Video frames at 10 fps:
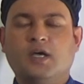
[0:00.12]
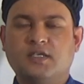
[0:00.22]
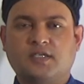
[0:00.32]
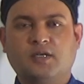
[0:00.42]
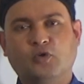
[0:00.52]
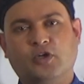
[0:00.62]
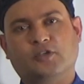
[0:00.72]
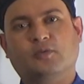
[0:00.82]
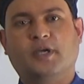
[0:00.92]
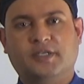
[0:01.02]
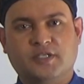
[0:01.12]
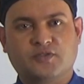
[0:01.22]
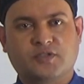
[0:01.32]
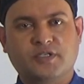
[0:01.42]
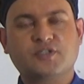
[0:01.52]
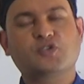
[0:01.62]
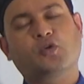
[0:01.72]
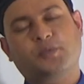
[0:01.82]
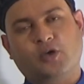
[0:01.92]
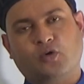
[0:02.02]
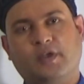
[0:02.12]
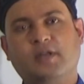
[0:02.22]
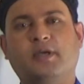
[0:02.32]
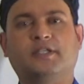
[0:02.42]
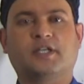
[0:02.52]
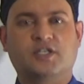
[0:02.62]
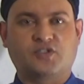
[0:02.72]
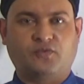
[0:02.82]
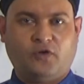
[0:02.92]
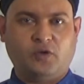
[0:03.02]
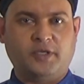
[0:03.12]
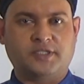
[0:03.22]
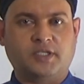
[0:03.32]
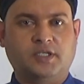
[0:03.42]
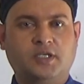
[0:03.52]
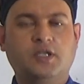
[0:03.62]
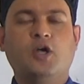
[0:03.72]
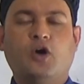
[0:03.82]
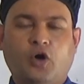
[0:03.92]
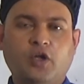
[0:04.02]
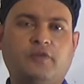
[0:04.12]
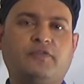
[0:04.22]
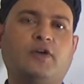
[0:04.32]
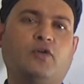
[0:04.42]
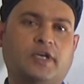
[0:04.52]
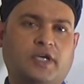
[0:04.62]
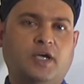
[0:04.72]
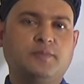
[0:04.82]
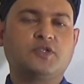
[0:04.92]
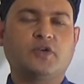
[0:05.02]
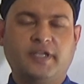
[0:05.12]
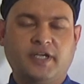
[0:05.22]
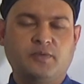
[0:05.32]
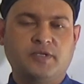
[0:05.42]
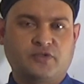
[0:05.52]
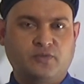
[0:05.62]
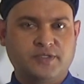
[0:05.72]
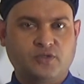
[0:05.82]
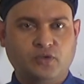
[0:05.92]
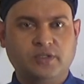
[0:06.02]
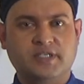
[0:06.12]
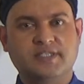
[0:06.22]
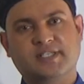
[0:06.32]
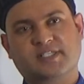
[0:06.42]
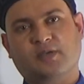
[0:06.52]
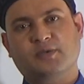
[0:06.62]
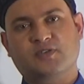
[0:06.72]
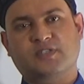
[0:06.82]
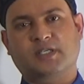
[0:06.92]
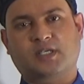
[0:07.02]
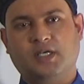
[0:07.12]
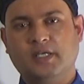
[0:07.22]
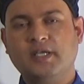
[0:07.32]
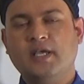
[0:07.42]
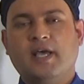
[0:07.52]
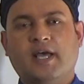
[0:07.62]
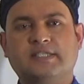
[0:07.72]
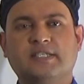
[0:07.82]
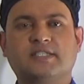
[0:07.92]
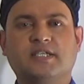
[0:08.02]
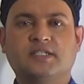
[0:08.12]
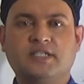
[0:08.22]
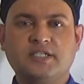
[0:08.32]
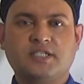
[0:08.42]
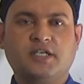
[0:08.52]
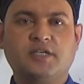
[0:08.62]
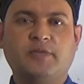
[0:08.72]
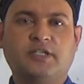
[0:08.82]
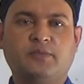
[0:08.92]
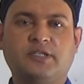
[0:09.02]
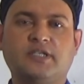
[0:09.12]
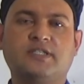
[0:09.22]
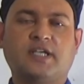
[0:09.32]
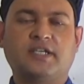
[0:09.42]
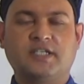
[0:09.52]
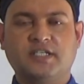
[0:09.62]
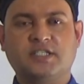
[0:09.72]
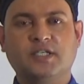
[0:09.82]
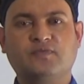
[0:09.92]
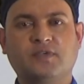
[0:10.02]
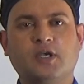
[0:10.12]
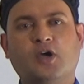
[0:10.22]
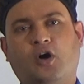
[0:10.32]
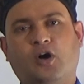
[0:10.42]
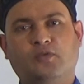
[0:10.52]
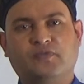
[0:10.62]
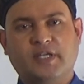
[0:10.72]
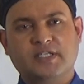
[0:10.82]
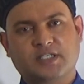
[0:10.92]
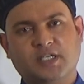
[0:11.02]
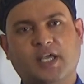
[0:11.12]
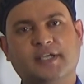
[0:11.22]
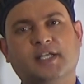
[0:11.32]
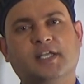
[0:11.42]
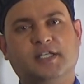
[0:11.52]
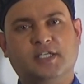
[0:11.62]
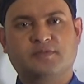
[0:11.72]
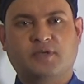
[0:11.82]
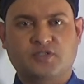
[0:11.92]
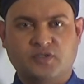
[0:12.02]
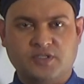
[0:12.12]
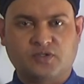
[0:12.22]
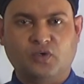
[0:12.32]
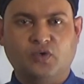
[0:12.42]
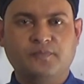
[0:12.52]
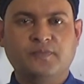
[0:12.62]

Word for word: Assalamu alaikum my dear students, hope you are well by the grace of Almighty Allah. All of you are welcome to NIEVS Home school. This is Abir Hossain Khan, assistant teacher in mathematics at day shift of National Ideal English Version School.